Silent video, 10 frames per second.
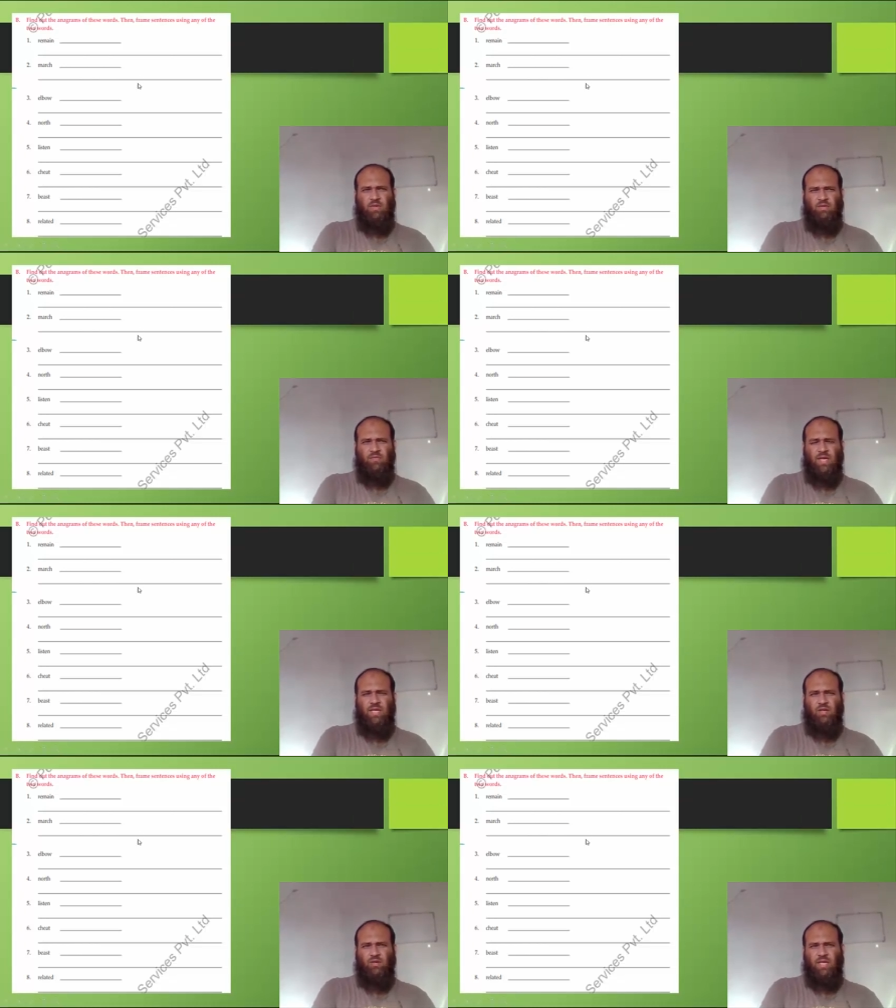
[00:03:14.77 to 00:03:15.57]

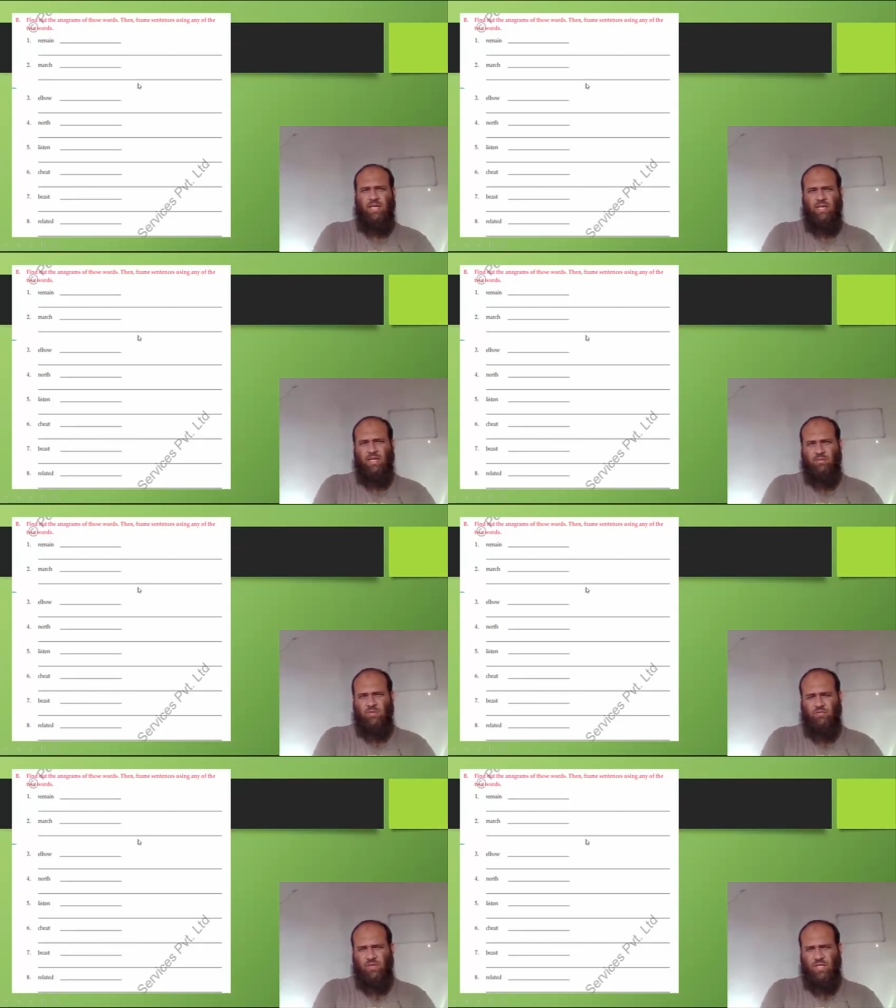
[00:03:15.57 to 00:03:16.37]
Find out the
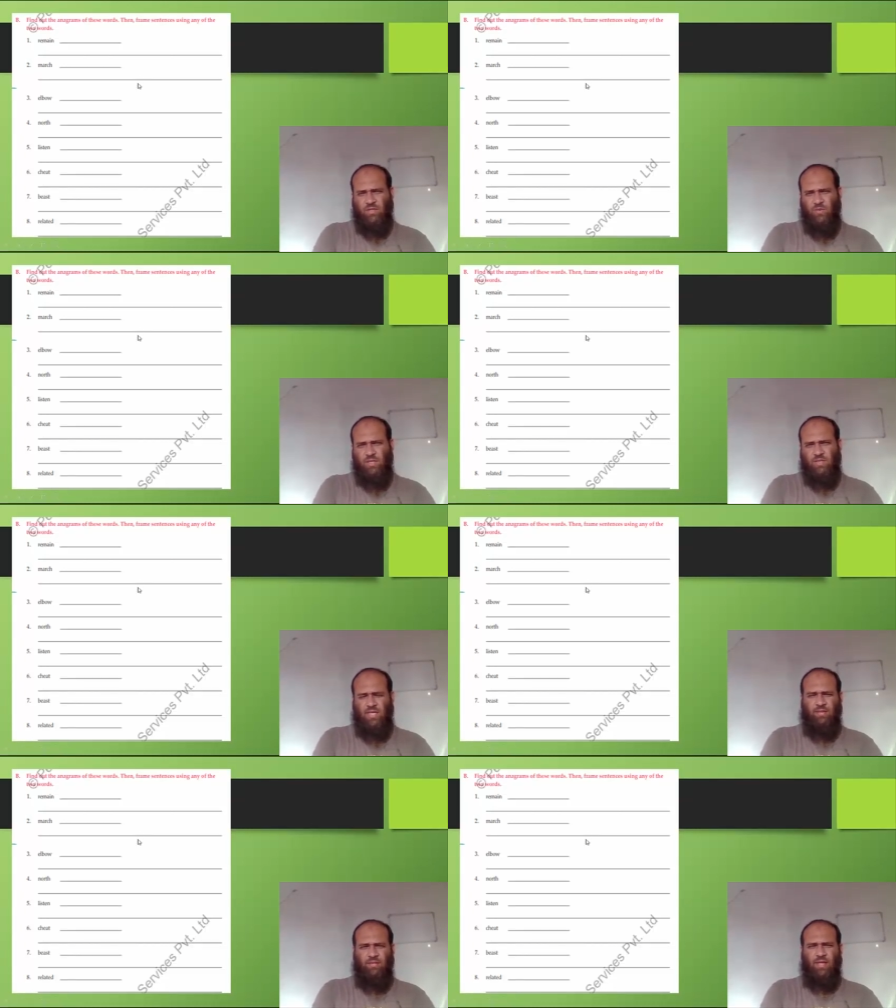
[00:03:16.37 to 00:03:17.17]
anagrams of these words
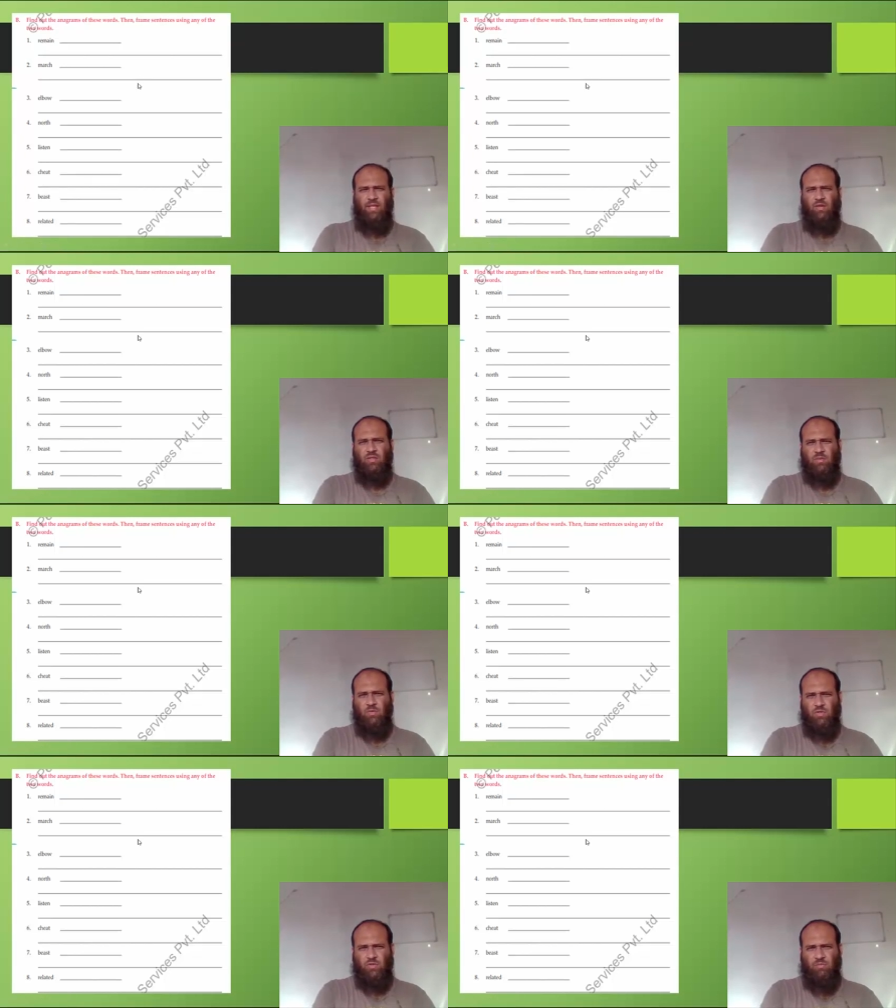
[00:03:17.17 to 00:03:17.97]
and then you're
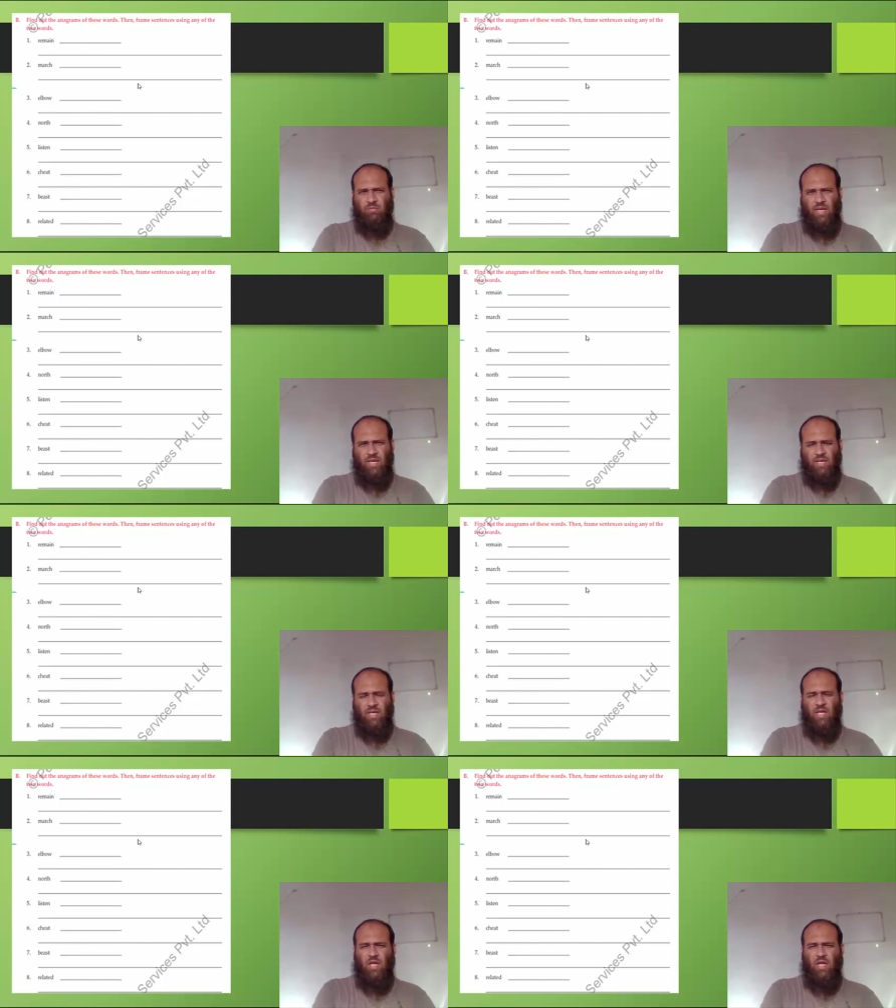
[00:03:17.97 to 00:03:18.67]
supposed to make